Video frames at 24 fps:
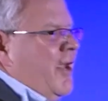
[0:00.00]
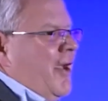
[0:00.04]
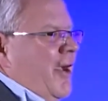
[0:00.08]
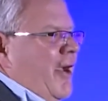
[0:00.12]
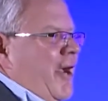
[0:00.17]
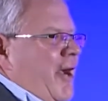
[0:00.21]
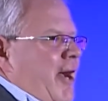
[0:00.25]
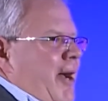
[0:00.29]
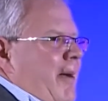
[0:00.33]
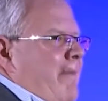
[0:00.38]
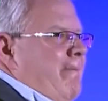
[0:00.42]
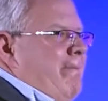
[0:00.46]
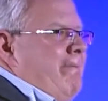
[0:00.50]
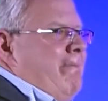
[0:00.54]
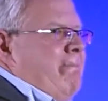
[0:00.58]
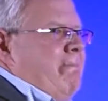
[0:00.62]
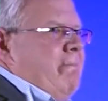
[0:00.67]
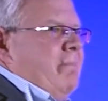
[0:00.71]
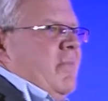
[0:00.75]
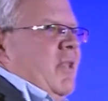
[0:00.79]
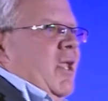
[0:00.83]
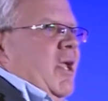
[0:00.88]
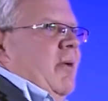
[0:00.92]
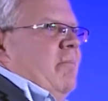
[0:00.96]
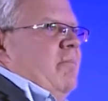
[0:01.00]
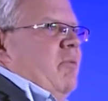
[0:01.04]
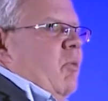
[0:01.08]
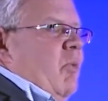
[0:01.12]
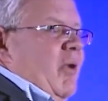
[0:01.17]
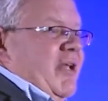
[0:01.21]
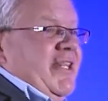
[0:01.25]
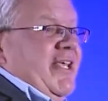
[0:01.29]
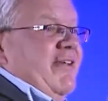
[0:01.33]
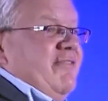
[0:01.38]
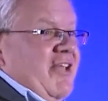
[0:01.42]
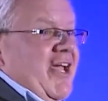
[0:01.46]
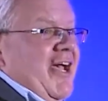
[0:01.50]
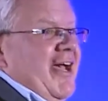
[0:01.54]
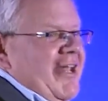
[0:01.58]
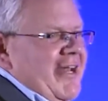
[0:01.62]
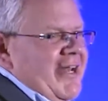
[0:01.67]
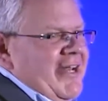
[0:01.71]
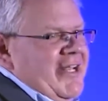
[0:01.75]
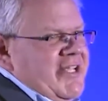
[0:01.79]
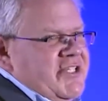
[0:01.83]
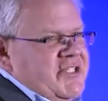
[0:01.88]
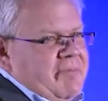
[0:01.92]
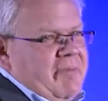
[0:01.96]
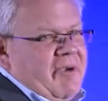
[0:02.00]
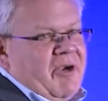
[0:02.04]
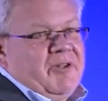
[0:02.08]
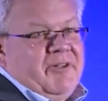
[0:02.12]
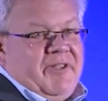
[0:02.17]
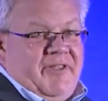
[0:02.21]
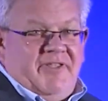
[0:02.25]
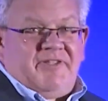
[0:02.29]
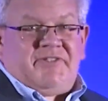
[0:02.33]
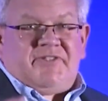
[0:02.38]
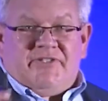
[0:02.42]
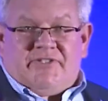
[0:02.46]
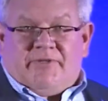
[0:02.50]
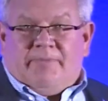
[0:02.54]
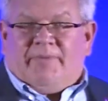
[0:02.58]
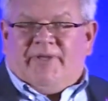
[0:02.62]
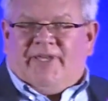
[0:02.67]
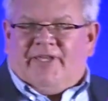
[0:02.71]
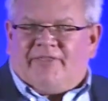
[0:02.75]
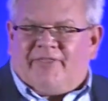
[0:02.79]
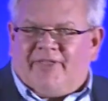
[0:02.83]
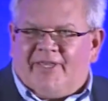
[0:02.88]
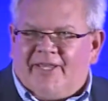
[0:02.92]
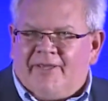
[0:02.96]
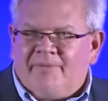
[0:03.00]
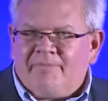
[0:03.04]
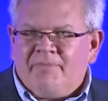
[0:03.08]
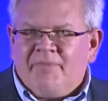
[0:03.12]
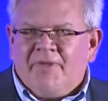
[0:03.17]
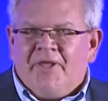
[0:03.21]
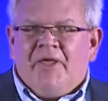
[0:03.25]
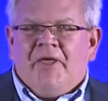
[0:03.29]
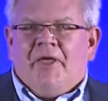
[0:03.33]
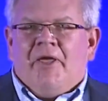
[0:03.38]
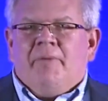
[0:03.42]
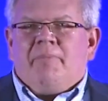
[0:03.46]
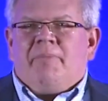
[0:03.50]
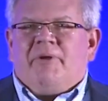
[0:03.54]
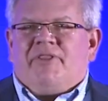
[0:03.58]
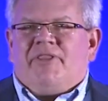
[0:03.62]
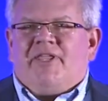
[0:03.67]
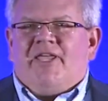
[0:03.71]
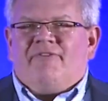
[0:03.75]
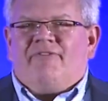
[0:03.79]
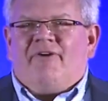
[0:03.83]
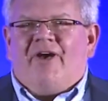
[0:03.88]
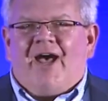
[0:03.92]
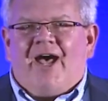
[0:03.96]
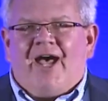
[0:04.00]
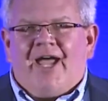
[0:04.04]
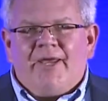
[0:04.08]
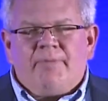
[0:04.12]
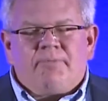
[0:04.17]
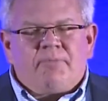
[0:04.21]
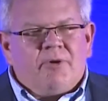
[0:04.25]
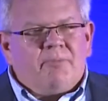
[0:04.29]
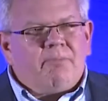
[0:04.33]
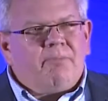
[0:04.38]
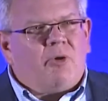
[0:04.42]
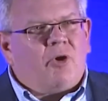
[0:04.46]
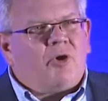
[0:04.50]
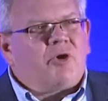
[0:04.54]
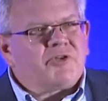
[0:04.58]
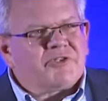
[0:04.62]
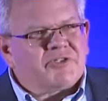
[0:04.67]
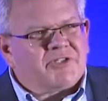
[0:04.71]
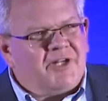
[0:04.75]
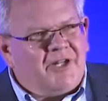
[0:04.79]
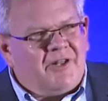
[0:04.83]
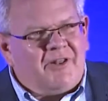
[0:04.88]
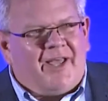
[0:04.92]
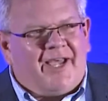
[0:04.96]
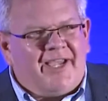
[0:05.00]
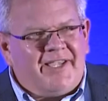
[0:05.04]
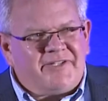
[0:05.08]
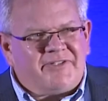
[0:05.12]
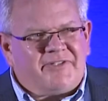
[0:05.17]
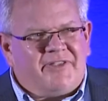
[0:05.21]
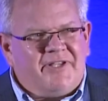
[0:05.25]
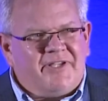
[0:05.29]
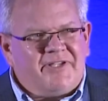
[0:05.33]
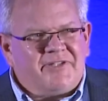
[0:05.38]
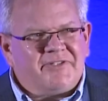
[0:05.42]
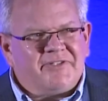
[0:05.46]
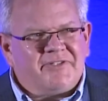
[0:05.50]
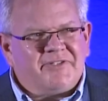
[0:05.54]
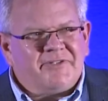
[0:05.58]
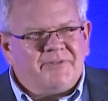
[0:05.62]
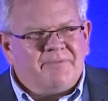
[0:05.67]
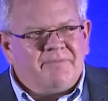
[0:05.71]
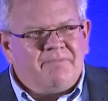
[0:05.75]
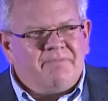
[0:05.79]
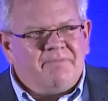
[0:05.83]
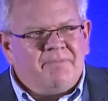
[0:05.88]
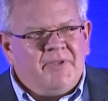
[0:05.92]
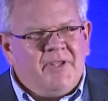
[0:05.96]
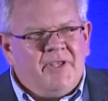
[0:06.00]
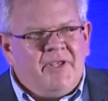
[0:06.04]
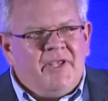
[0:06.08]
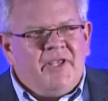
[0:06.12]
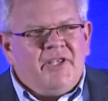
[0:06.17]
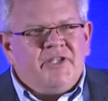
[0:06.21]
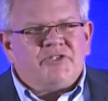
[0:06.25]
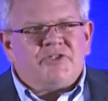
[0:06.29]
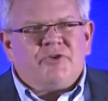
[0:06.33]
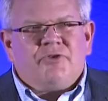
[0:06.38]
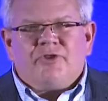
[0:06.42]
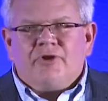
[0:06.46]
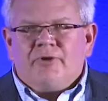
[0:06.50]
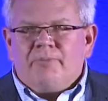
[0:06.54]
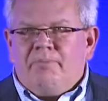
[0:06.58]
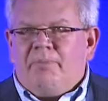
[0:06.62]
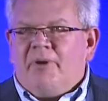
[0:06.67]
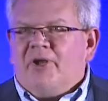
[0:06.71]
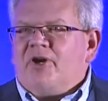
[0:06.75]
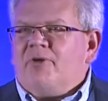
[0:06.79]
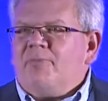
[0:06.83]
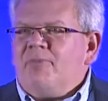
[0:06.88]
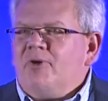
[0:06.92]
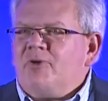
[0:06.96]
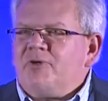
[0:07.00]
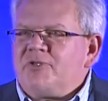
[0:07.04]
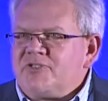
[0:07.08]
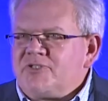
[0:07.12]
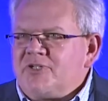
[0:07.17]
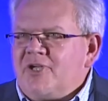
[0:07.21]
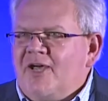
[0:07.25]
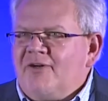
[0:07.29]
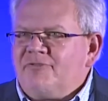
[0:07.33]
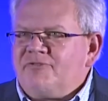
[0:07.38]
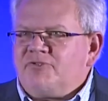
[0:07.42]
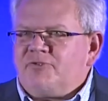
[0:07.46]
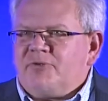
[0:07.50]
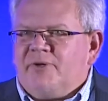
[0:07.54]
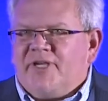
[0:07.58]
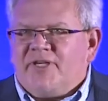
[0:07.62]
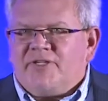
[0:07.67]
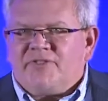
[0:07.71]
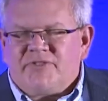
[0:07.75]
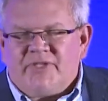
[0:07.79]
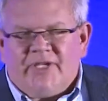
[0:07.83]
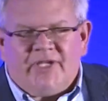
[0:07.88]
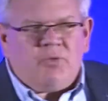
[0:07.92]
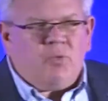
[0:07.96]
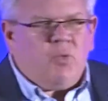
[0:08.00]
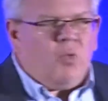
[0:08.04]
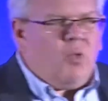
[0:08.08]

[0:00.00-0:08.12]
But what they've done is, apparently this is a big thing, but they've hyper-personalized this. So their buttermilk soft drinks, in